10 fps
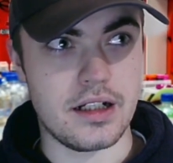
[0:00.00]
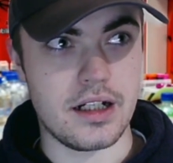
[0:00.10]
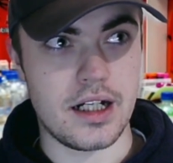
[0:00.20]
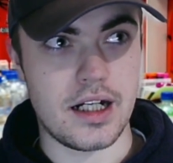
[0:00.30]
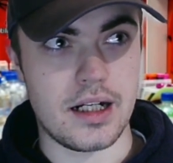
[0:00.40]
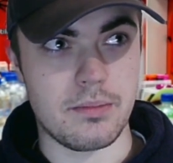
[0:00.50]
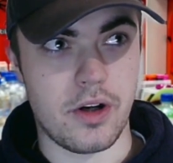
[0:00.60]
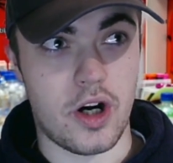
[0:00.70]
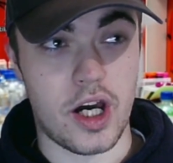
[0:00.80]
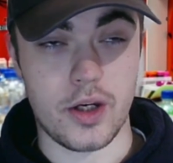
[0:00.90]
I
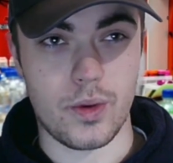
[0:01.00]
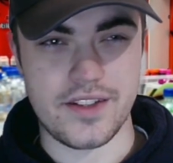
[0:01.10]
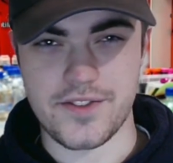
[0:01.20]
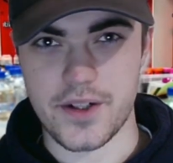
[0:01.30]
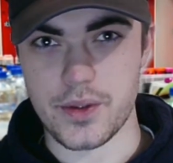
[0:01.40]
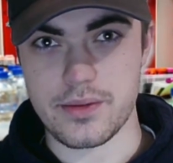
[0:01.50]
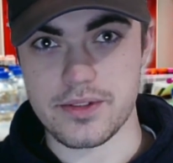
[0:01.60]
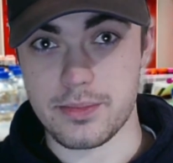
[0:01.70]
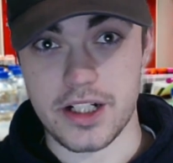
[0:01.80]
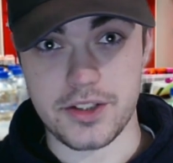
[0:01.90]
always felt he
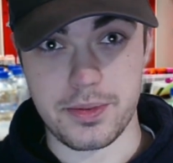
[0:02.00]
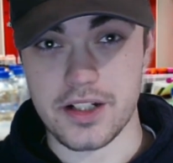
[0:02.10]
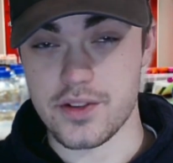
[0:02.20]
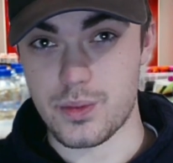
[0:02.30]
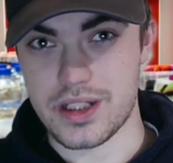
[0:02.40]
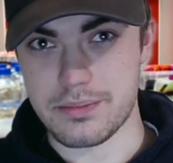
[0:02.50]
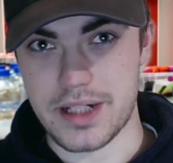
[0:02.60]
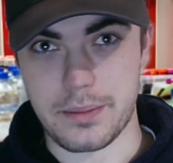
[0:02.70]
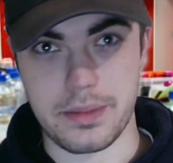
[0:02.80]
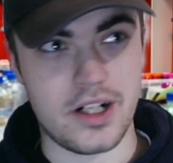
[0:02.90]
was much better as a wing
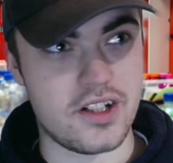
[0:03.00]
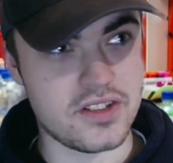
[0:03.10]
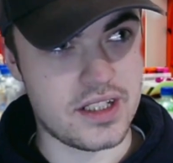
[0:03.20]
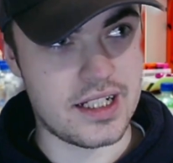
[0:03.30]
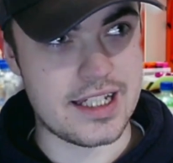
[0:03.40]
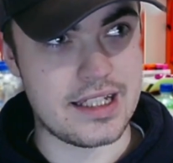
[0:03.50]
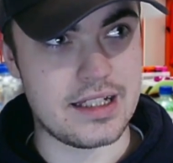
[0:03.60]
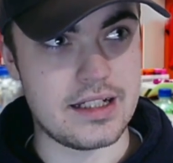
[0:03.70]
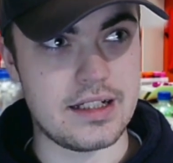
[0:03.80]
back personally.